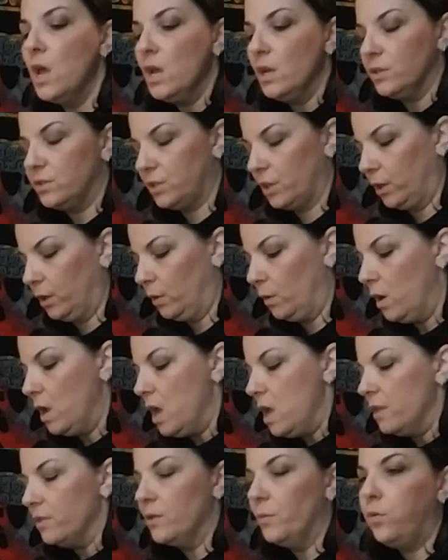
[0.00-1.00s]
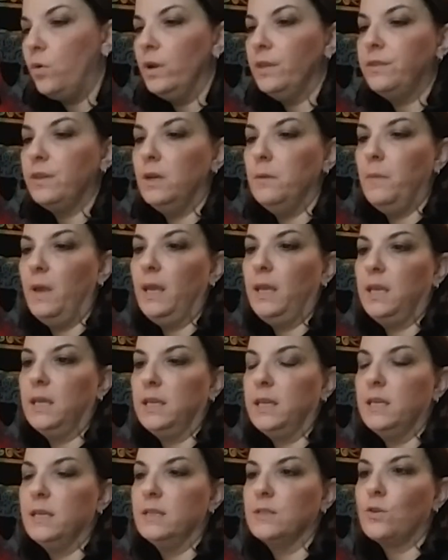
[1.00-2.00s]
So the point that I'm
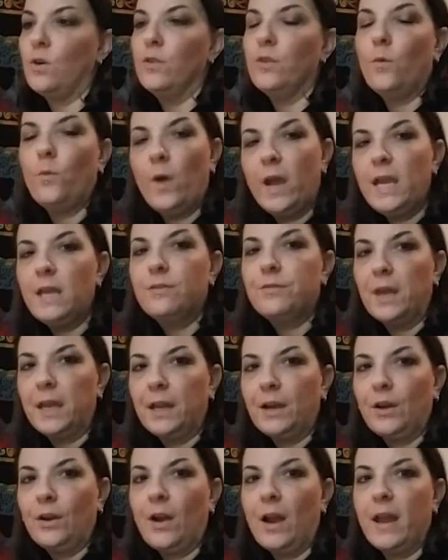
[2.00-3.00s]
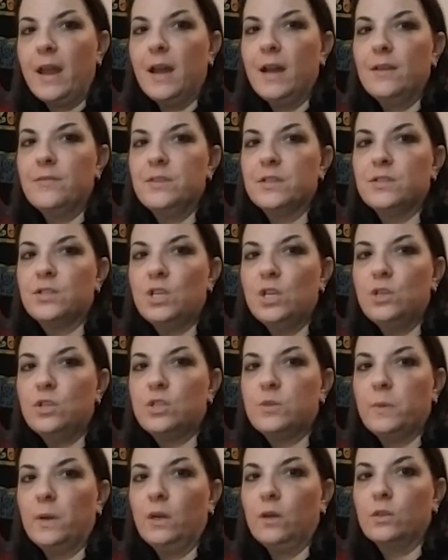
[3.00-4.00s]
making is, on the way there, I had this
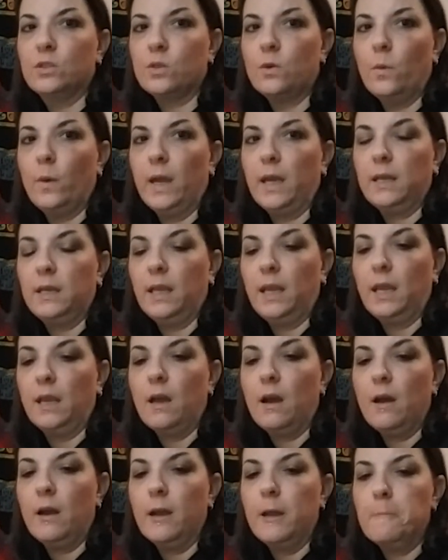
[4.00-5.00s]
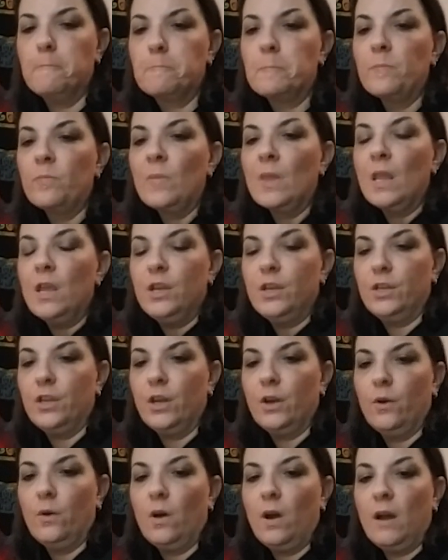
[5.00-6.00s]
huge spiritual awakening.
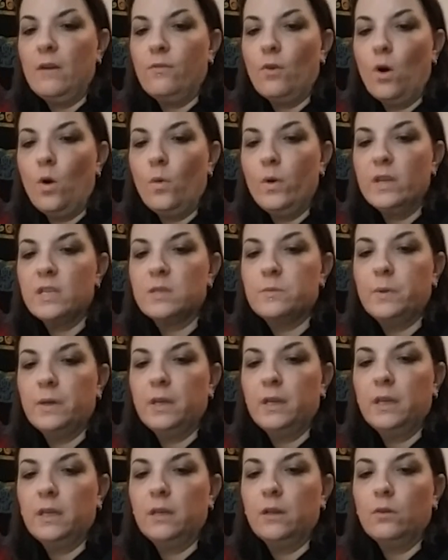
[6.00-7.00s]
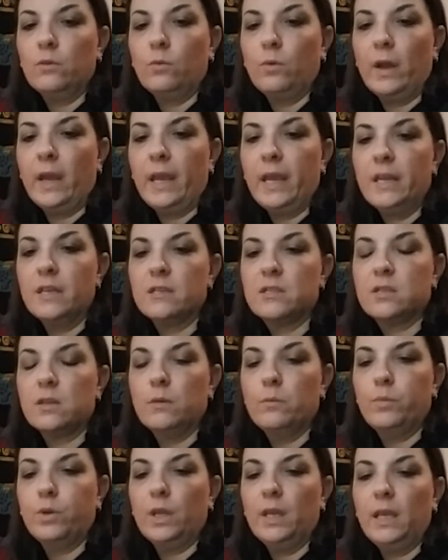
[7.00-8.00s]
I've always been raised
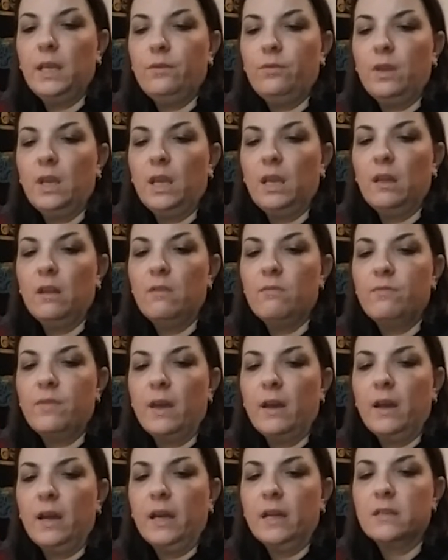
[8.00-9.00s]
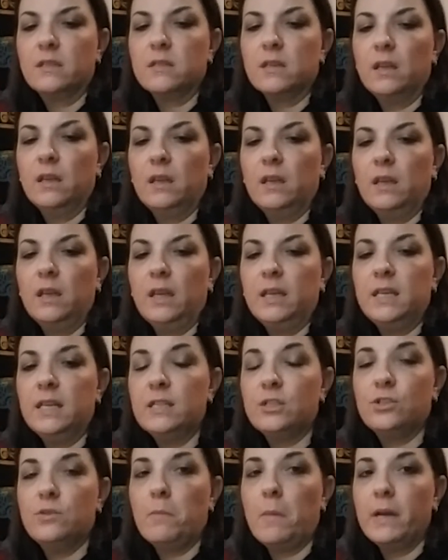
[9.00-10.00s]
believing that, and
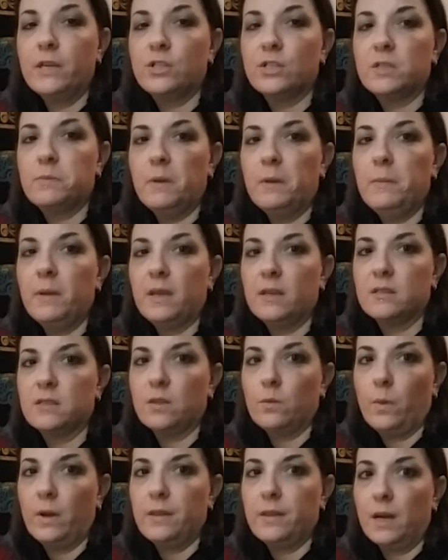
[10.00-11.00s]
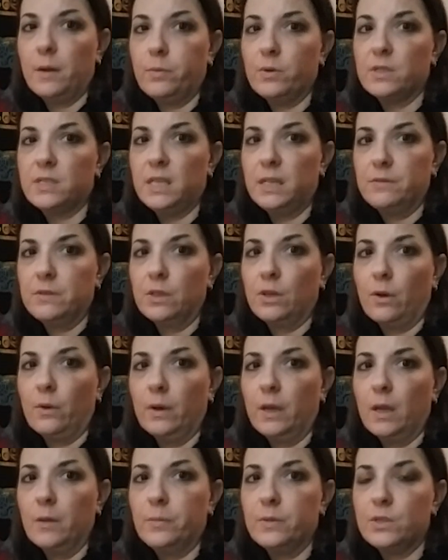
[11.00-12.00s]
it might just be because of the way that I perceived it
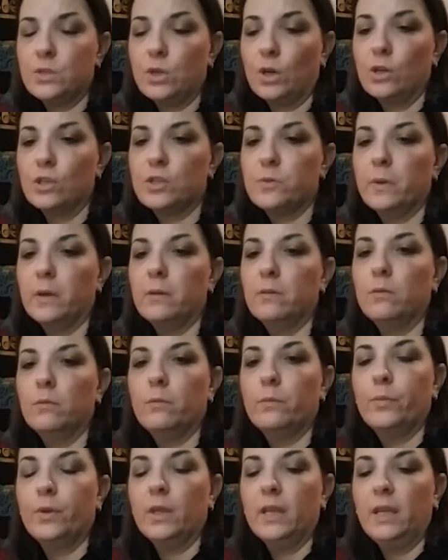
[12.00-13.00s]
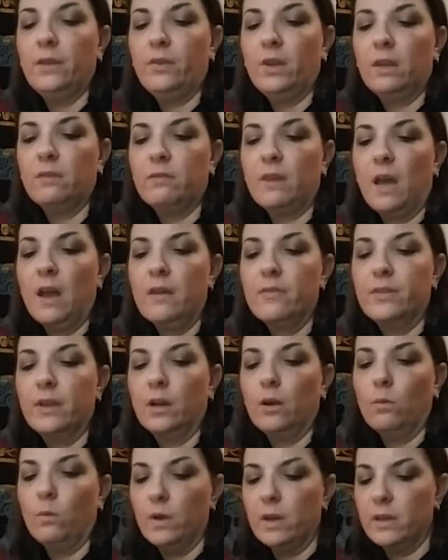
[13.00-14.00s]
growing up in church, but believing that
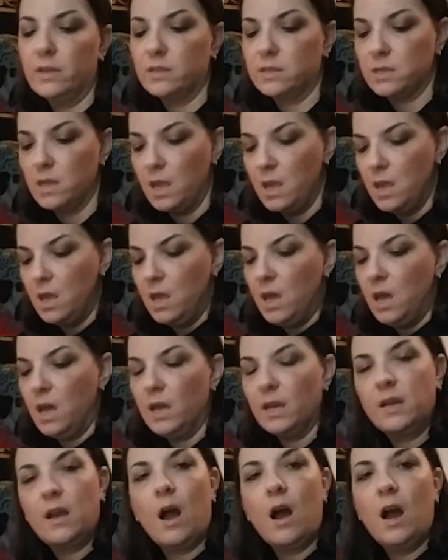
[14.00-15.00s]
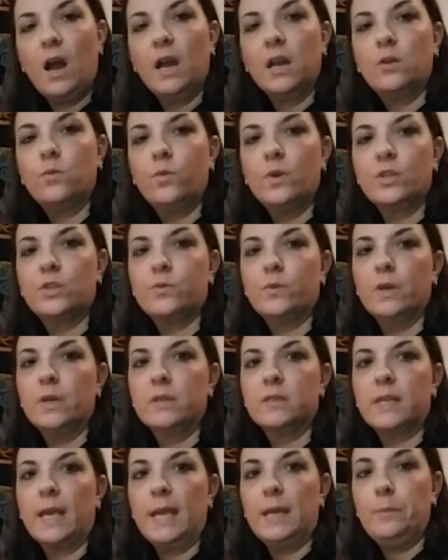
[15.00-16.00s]
there was a God, which
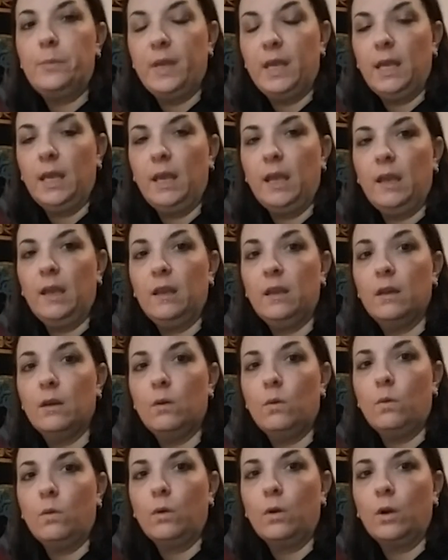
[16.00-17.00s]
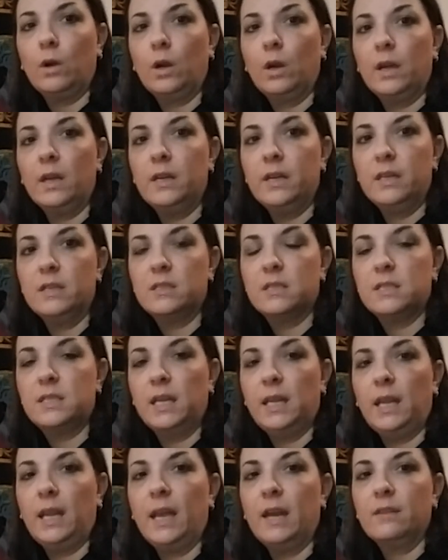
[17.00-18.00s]
was a being or an
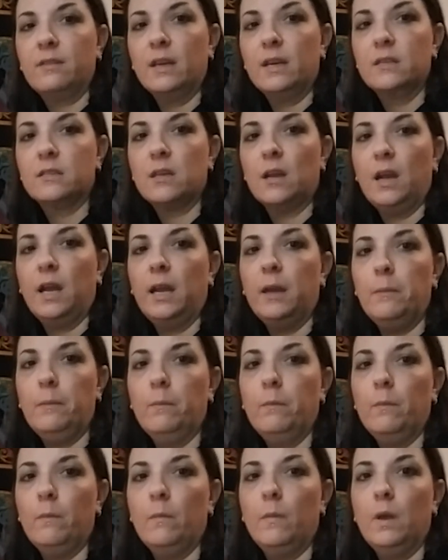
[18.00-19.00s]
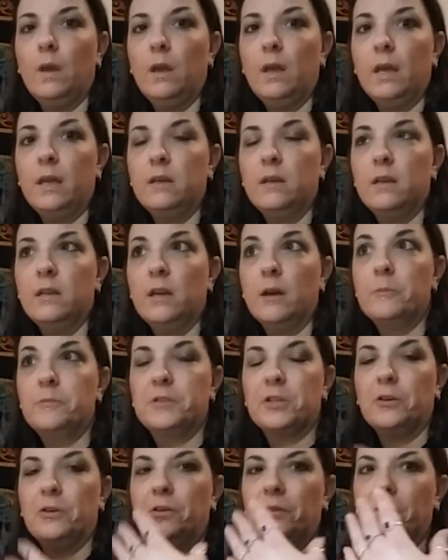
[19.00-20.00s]
entity at that time. And up
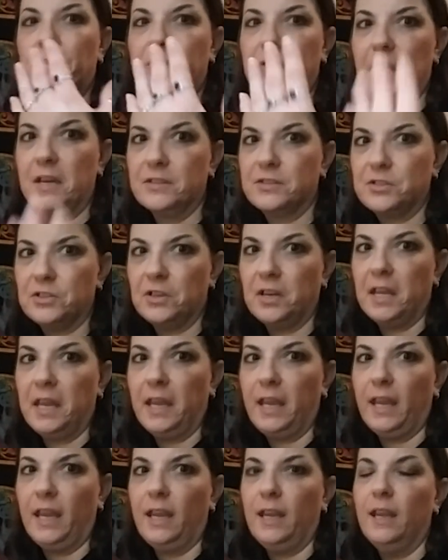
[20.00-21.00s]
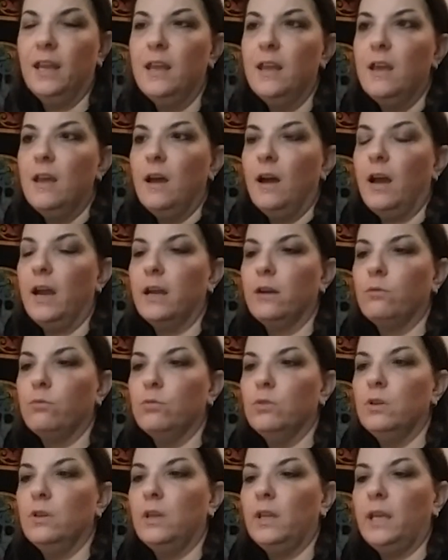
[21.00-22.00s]
till yesterday, I
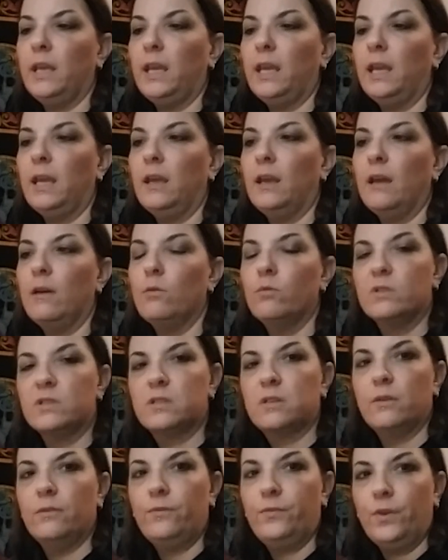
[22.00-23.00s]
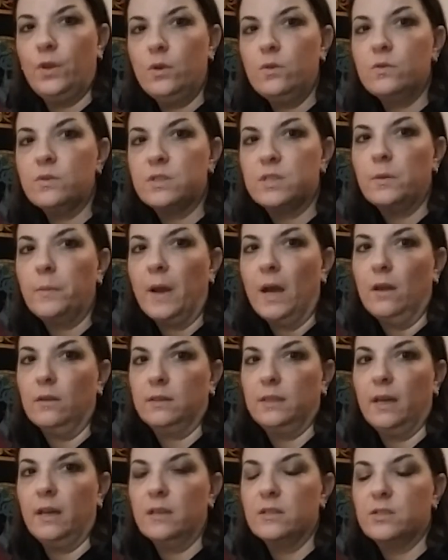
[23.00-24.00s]
really was confused
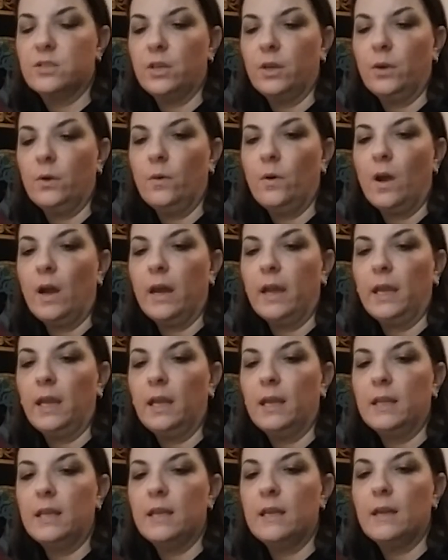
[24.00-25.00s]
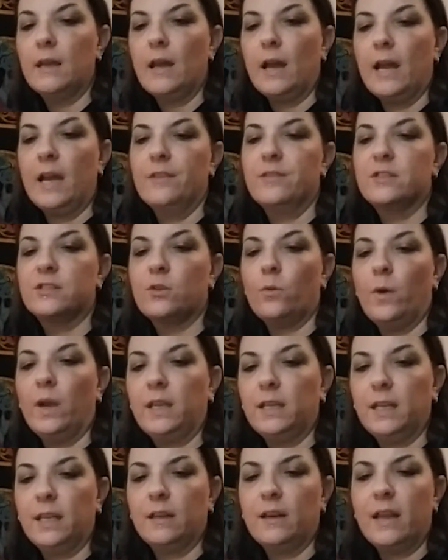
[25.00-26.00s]
about that. So I I had this
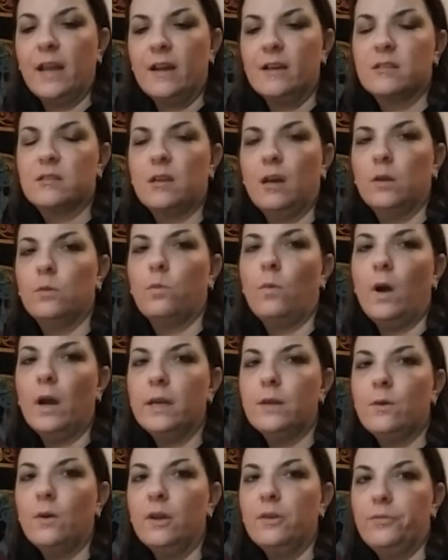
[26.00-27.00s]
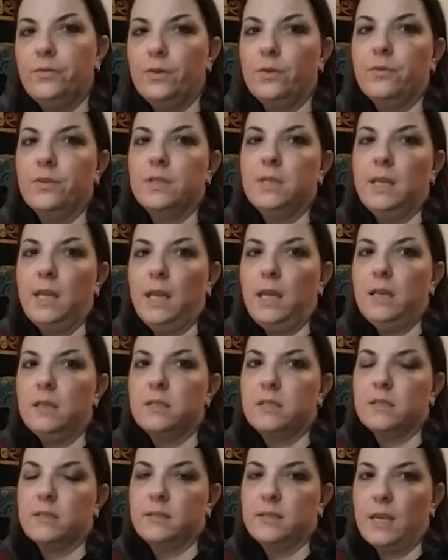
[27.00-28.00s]
awakening, and I asked God, why do I feel the
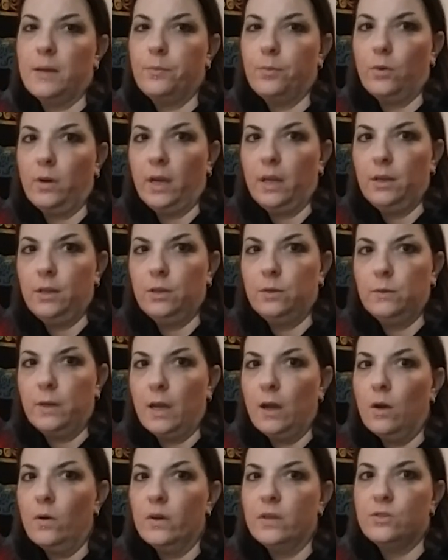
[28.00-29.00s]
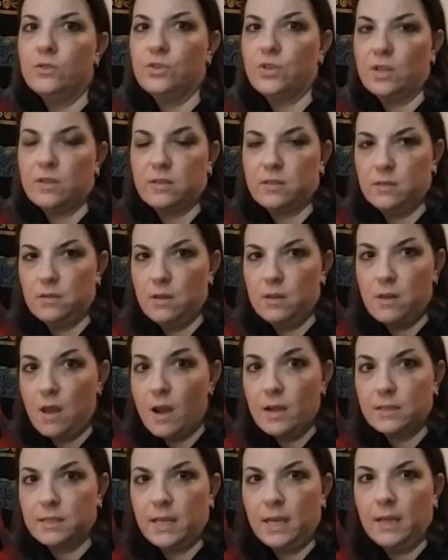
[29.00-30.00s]
need to separate you now and just
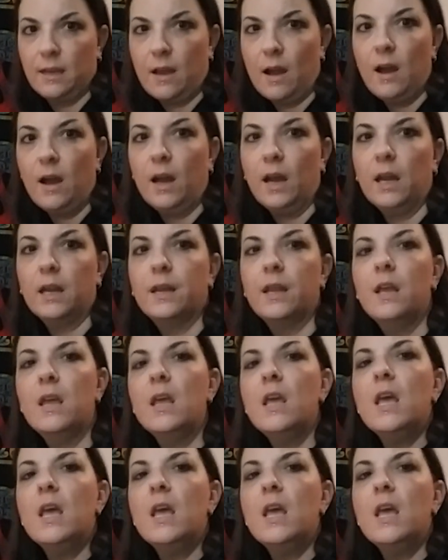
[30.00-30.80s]
not say God?